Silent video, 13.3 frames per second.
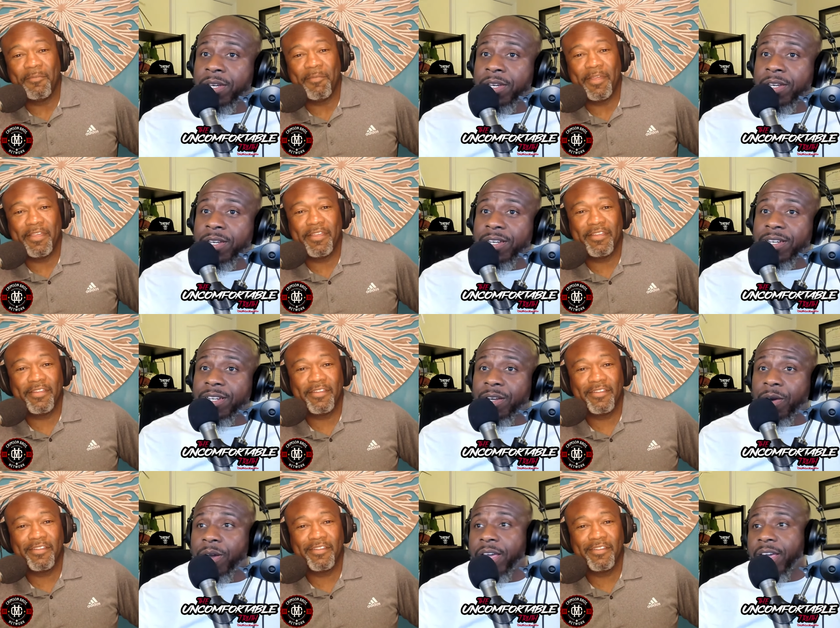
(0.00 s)
Speaker 1: reasons. man.
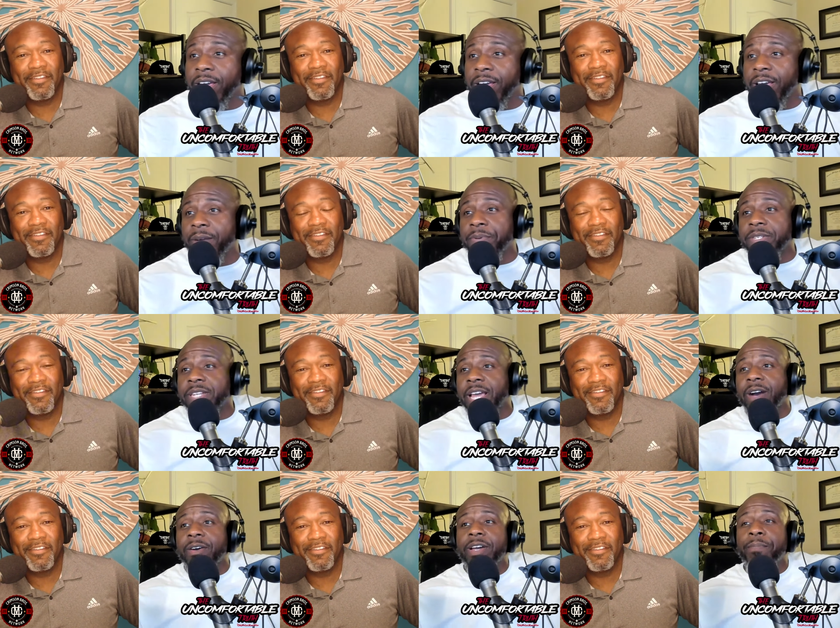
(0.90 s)
Go ahead. Help us
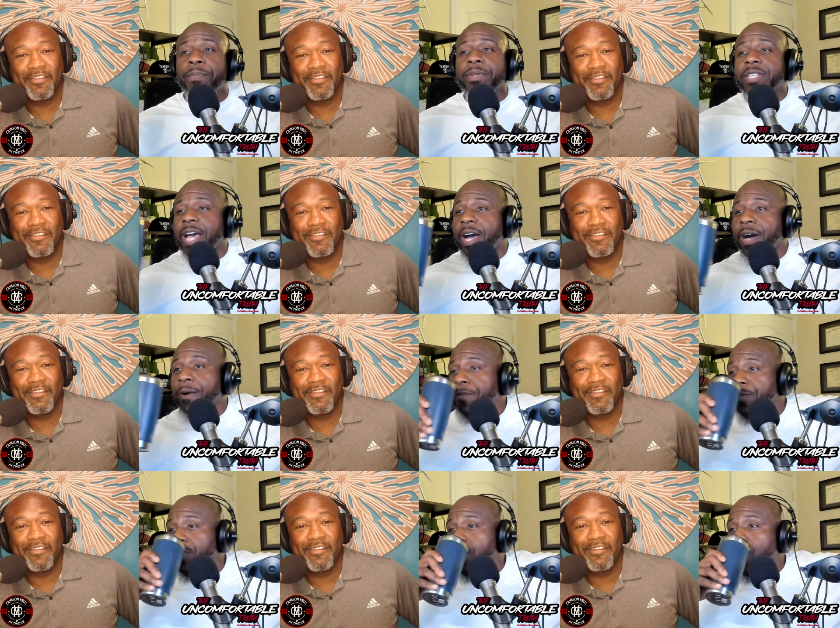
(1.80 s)
out. Help us out.
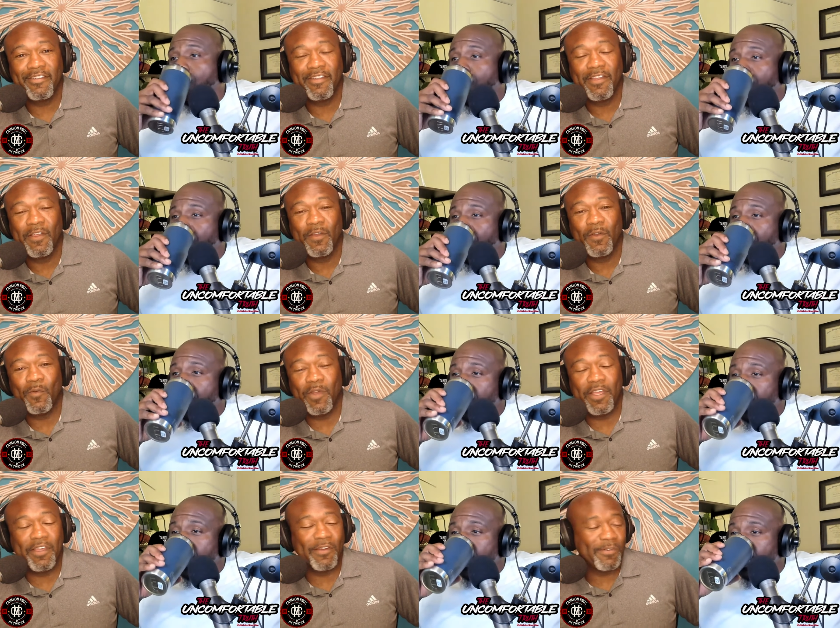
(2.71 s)

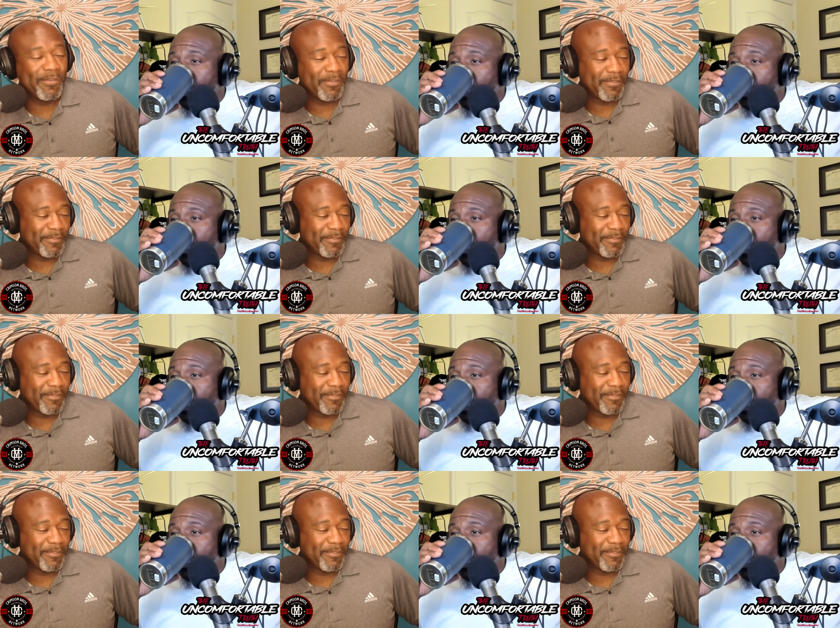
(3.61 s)
Speaker 2: Well,